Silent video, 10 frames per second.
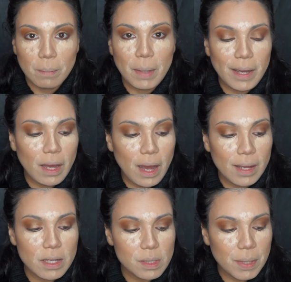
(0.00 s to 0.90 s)
my
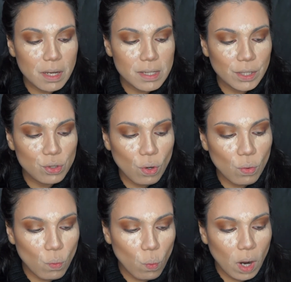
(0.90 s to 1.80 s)
eyes because I
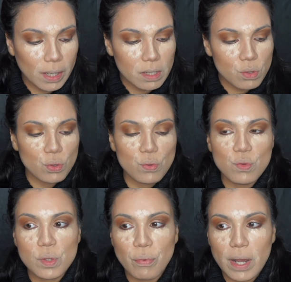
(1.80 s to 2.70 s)
don't want it
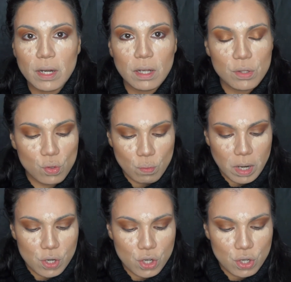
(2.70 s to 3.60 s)
to spread too
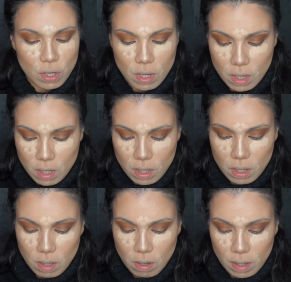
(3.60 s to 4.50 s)
much
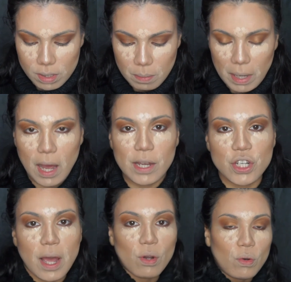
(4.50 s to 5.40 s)
onto my
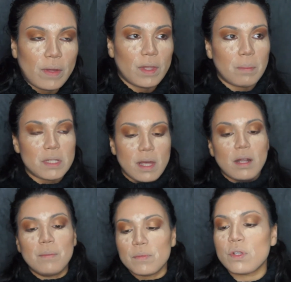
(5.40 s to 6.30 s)
eyeshadow and then mess that up.